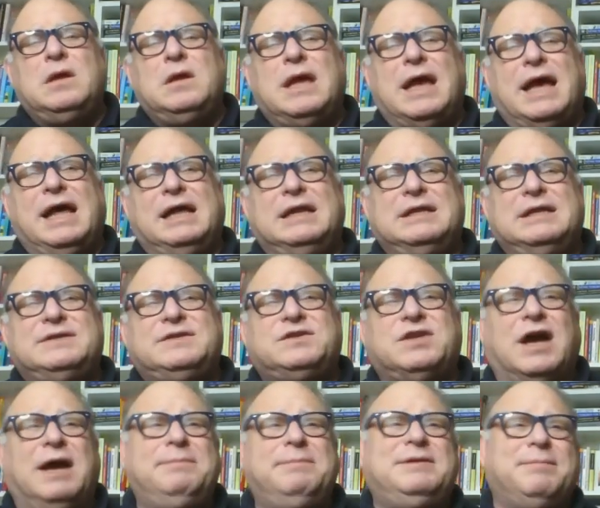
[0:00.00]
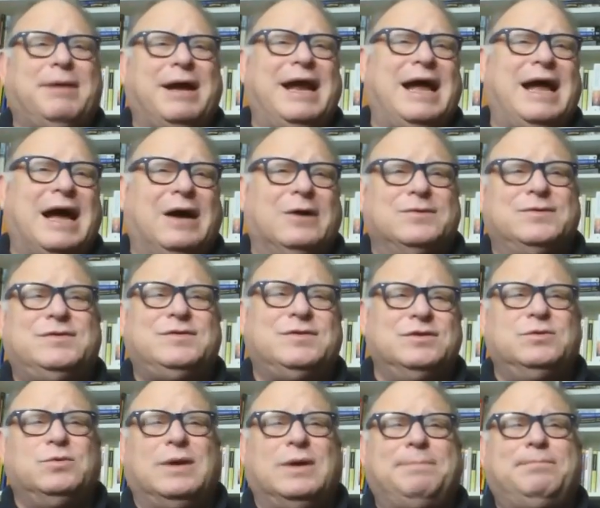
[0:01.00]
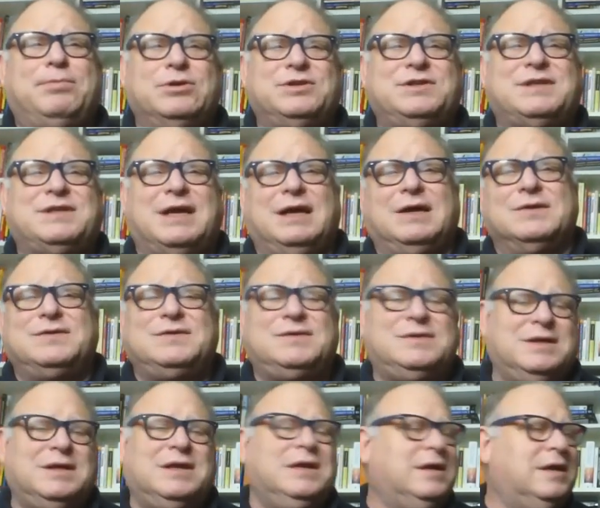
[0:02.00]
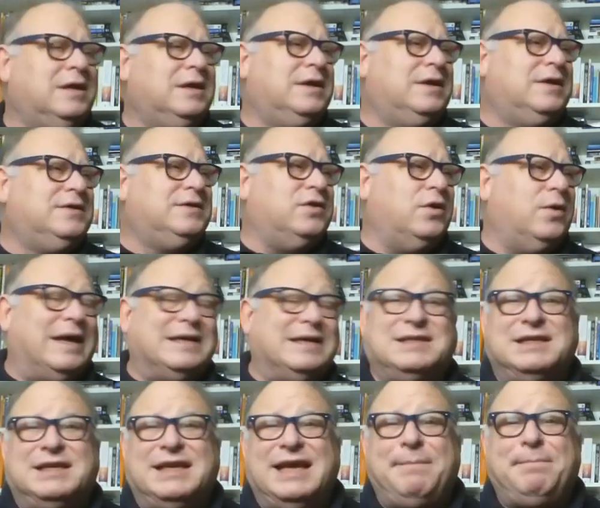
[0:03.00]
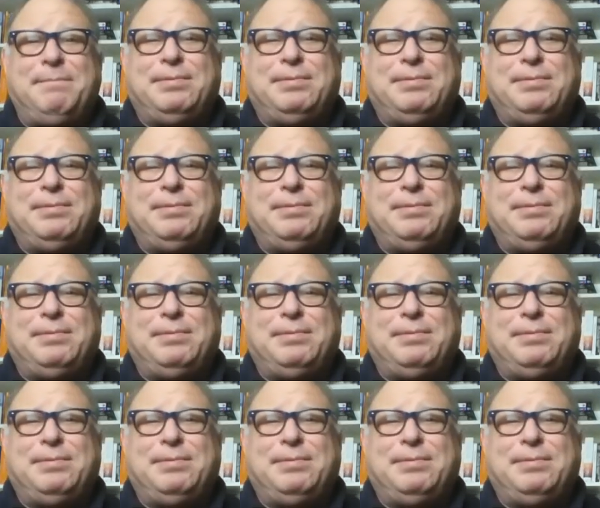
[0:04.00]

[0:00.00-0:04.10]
and it's time to buy a house. So you want to purchase a house. So as a game